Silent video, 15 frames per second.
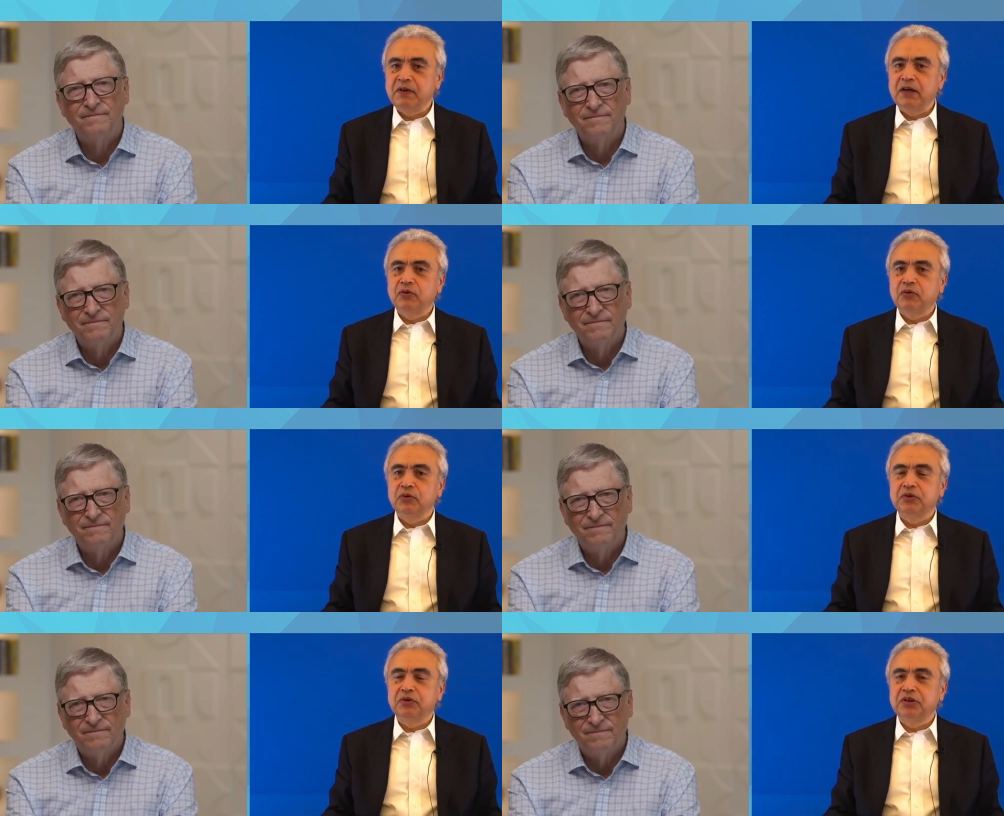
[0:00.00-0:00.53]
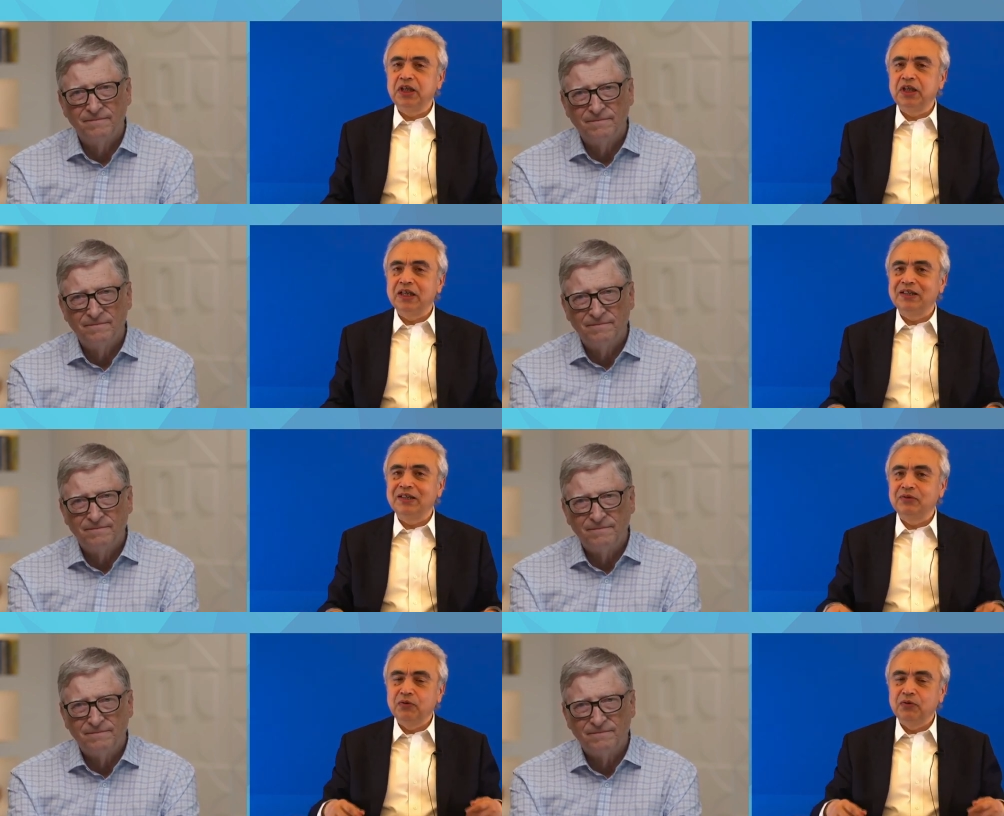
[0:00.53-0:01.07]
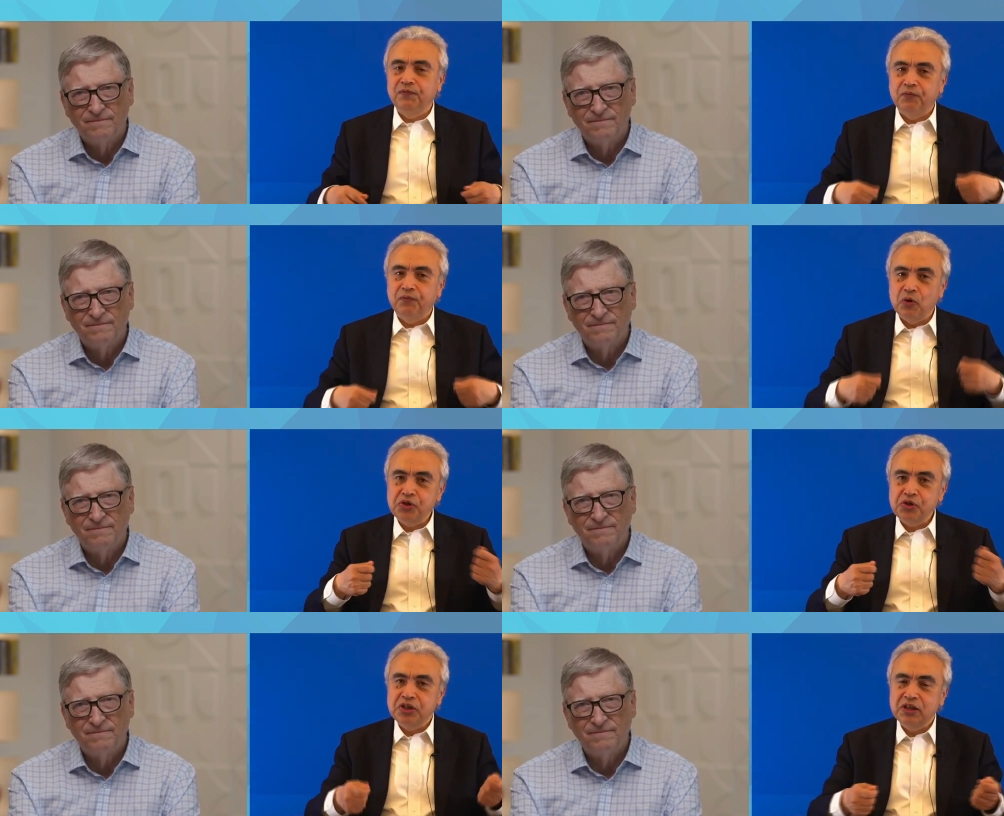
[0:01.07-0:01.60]
Speaker 1: think to foster
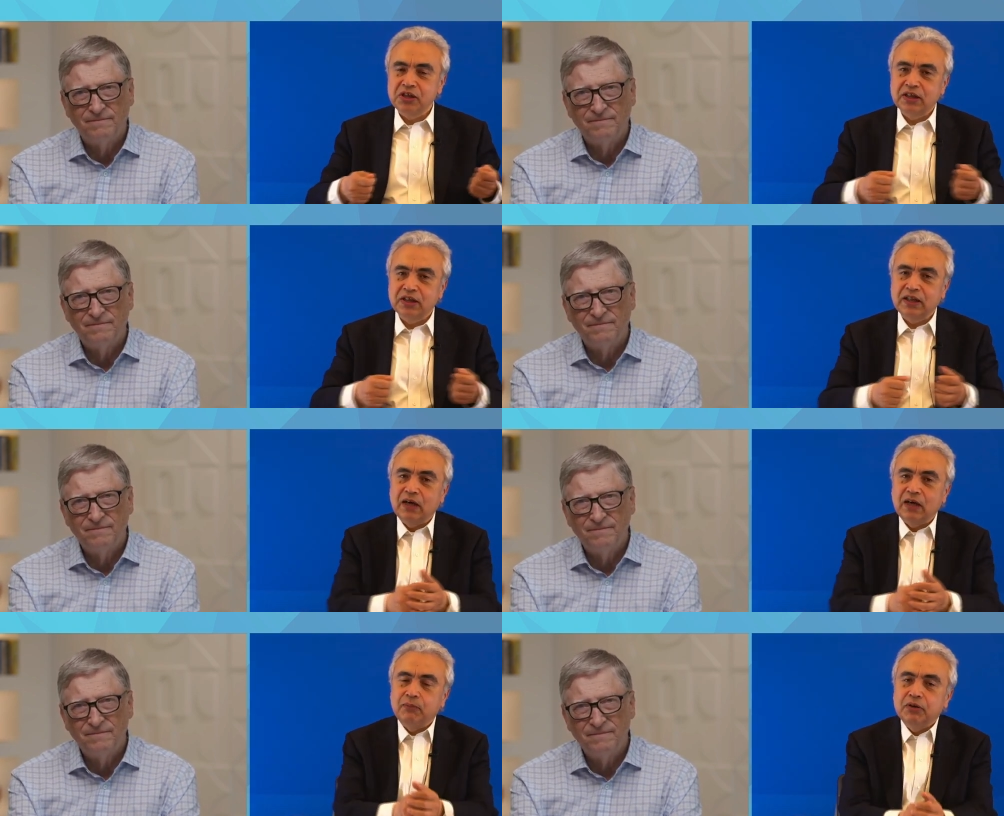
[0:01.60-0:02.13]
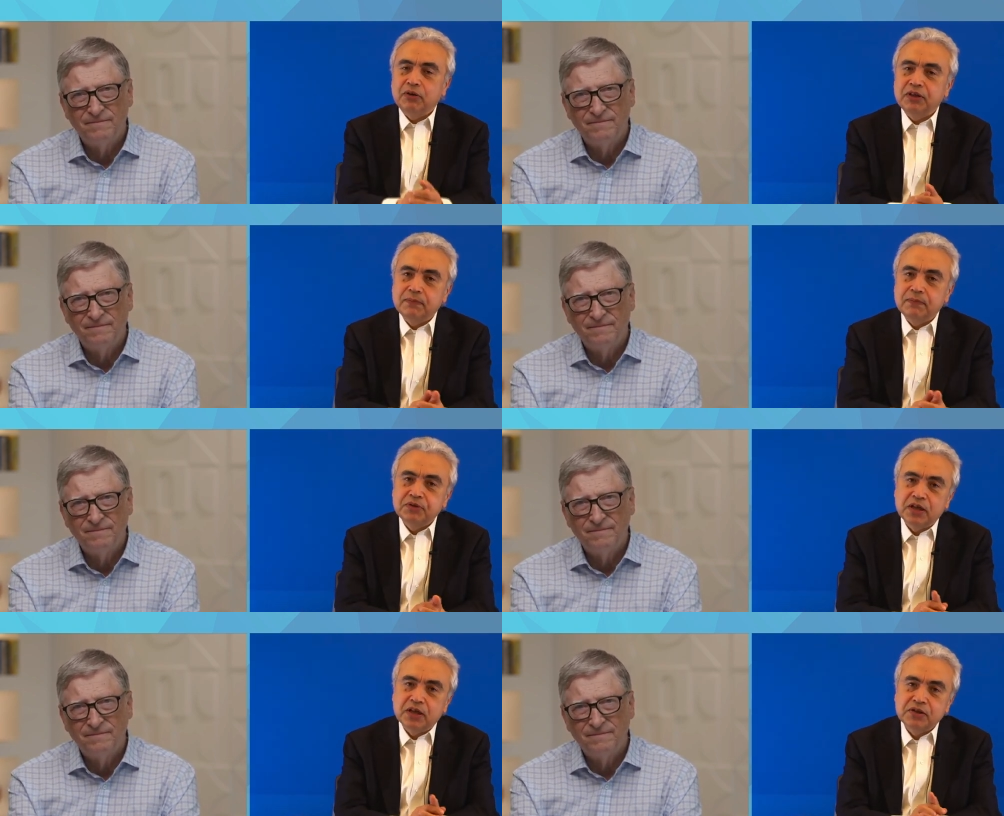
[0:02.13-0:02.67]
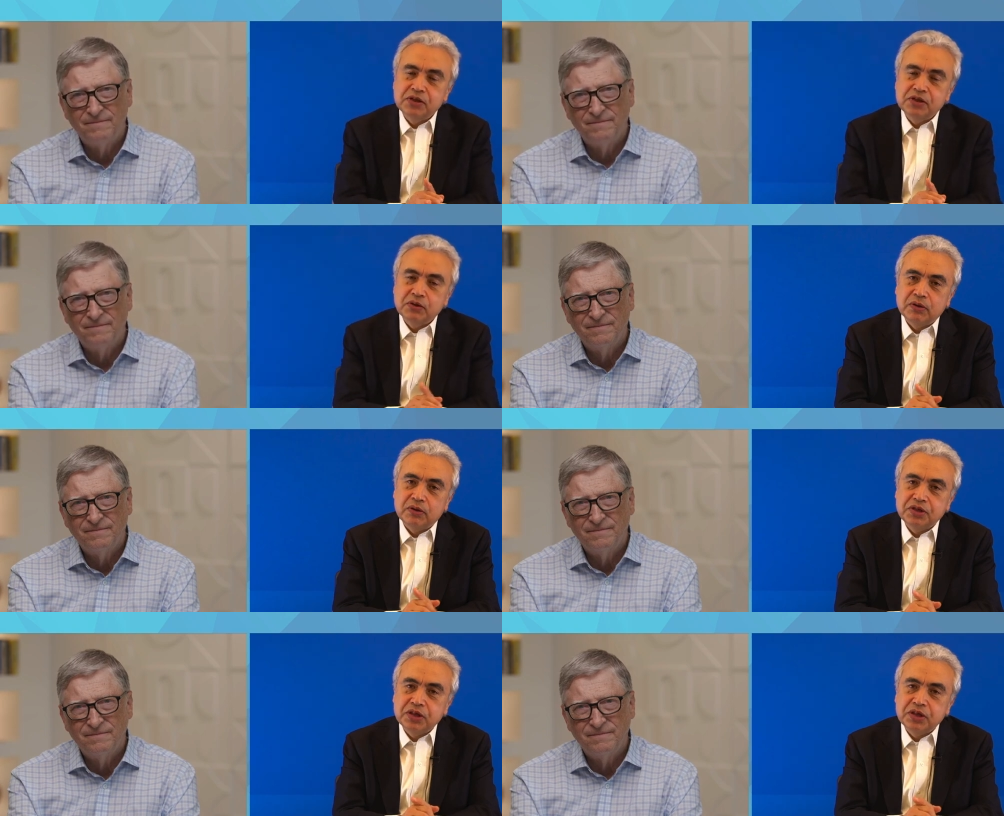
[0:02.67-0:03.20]
the carbon capture and storage
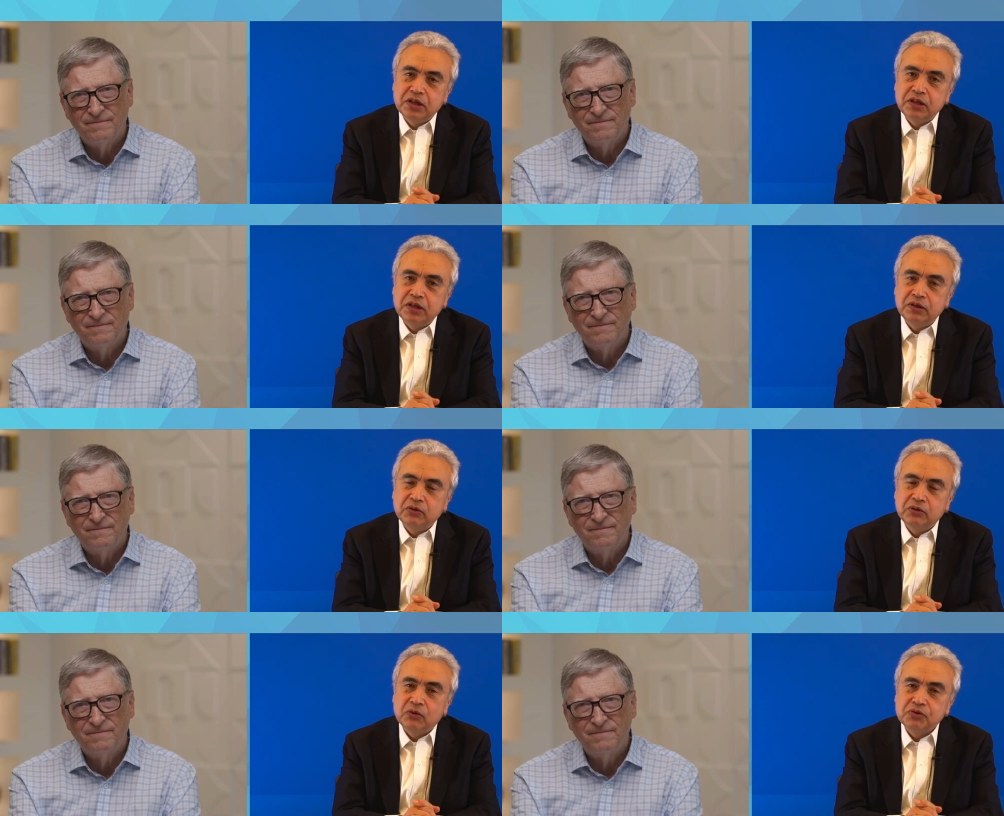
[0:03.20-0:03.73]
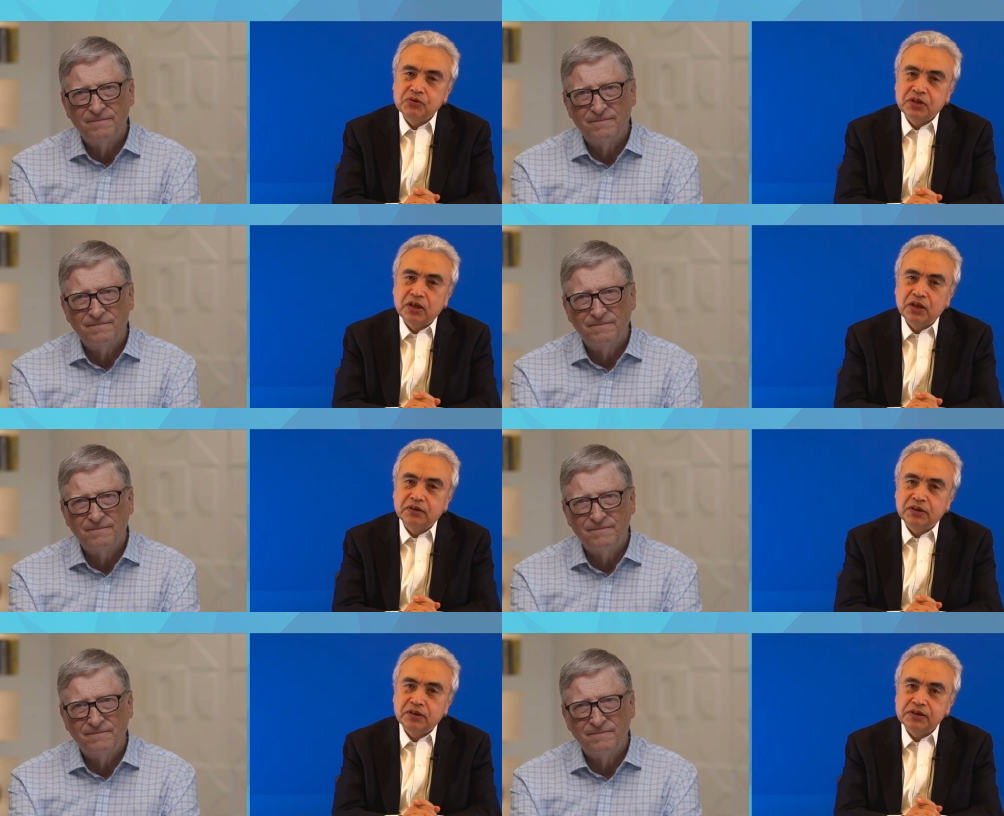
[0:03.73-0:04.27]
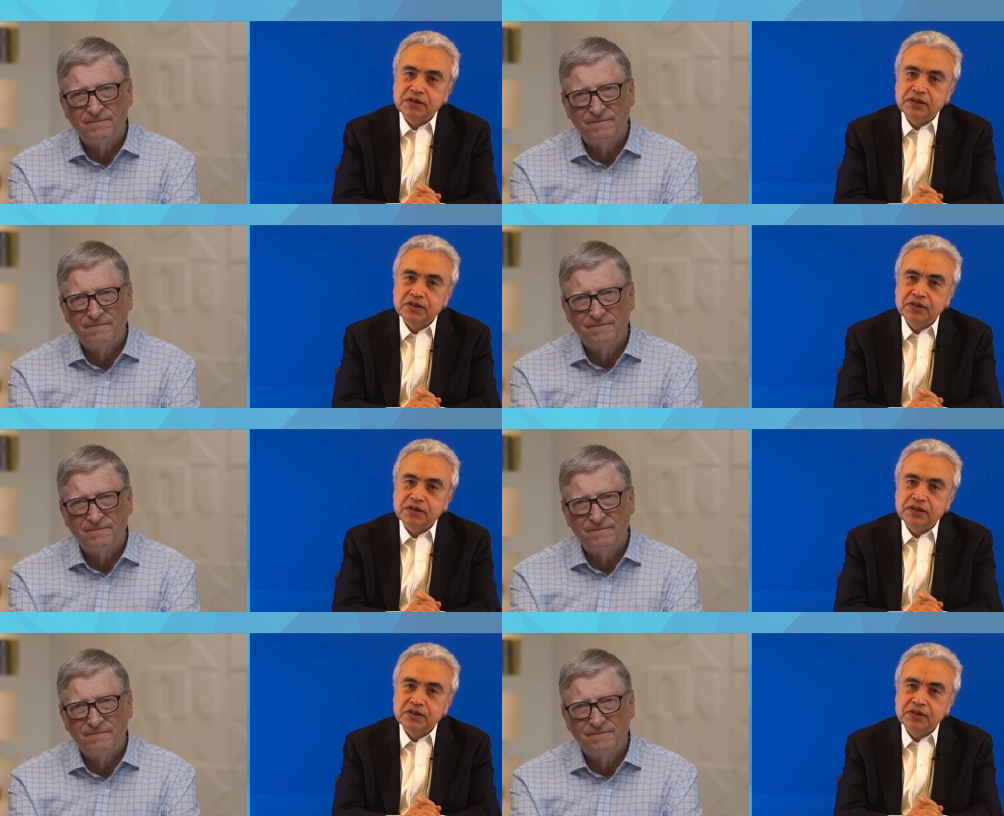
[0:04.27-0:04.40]
in those countries?